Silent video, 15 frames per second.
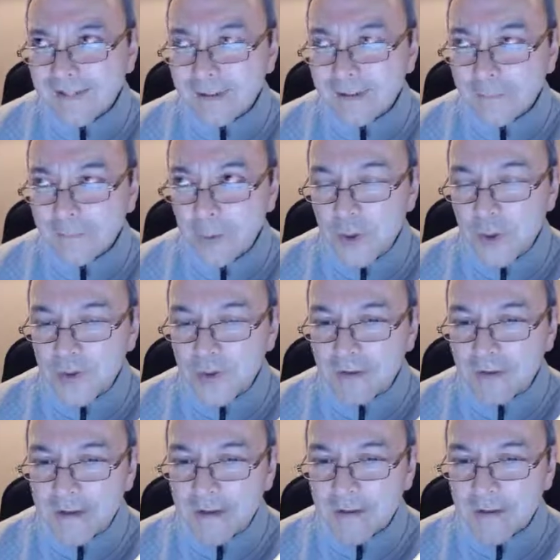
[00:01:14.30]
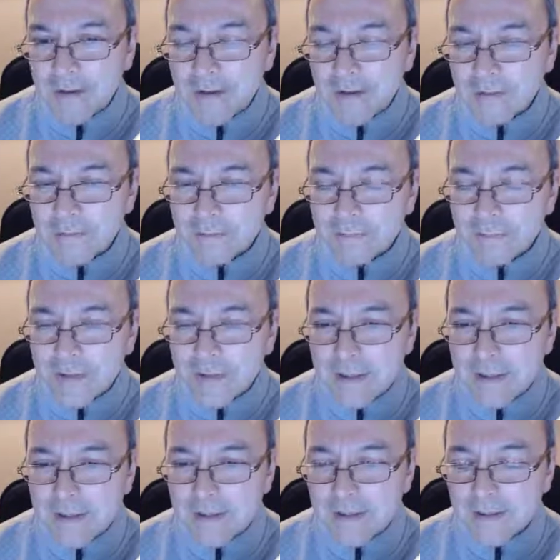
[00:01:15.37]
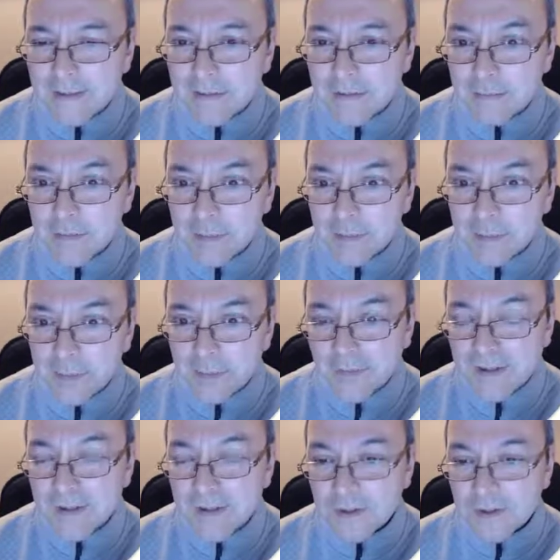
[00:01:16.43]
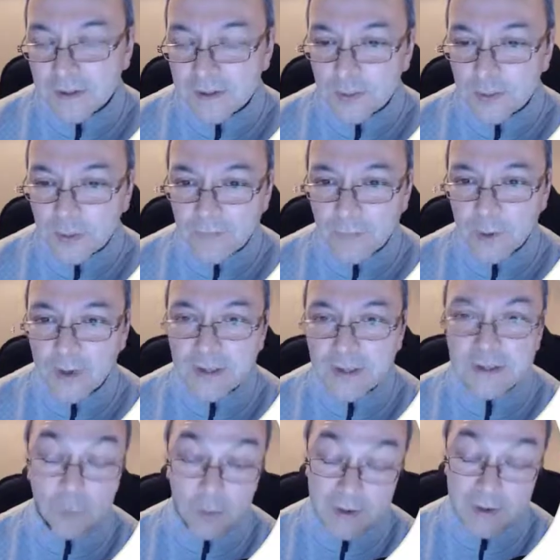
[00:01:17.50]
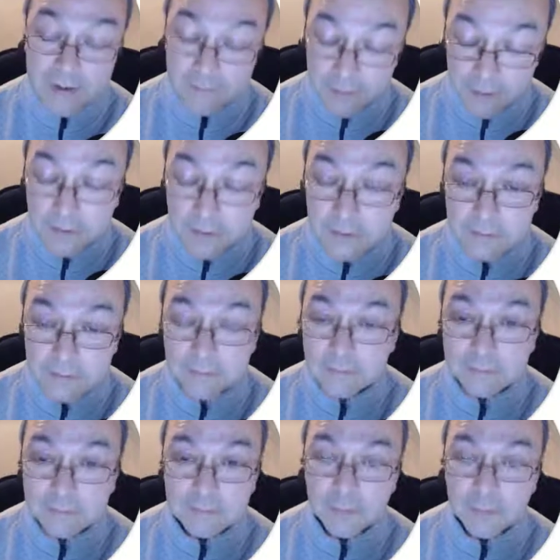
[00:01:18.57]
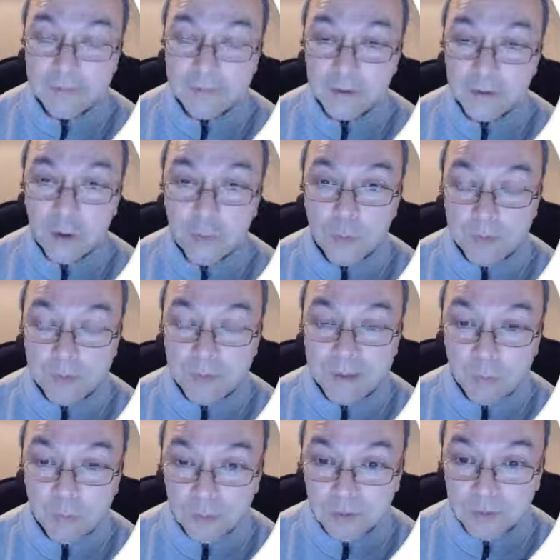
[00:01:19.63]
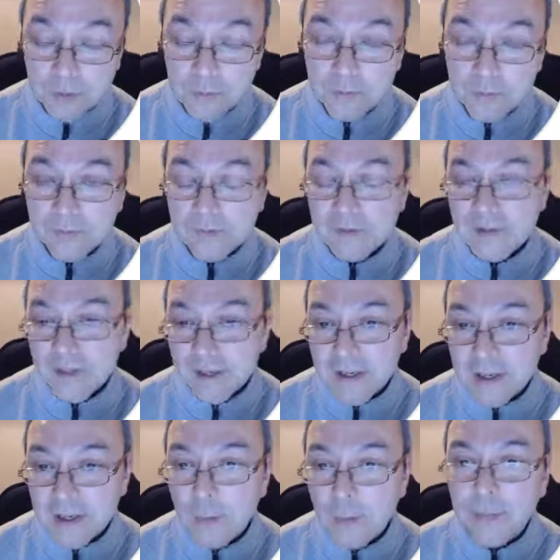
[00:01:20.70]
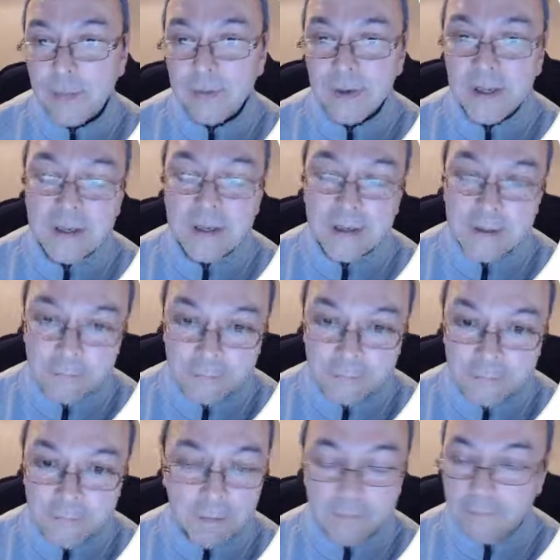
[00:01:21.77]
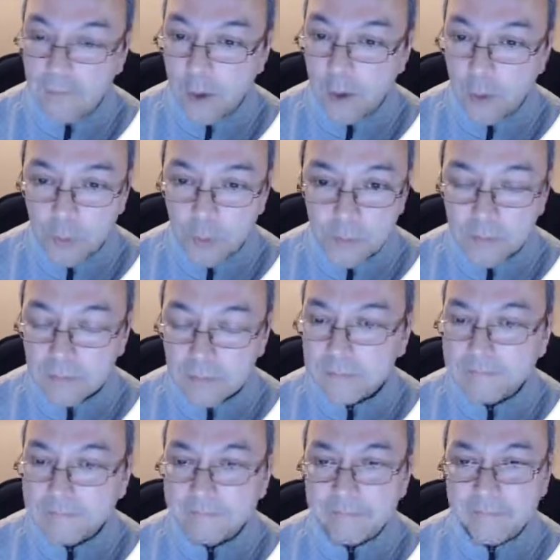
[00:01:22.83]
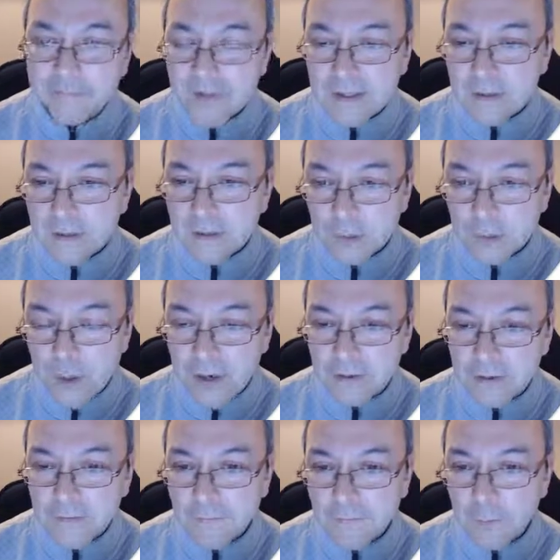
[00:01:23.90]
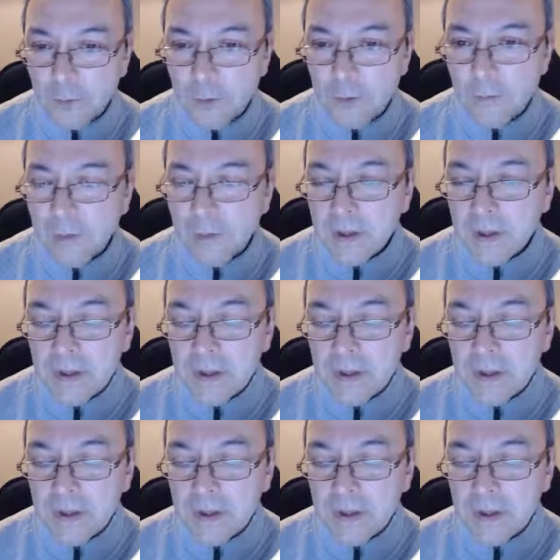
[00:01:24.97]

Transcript: conversion rate is the number of visitors who convert into whatever you're hoping people will do: sign up, phone, send an inquiry form,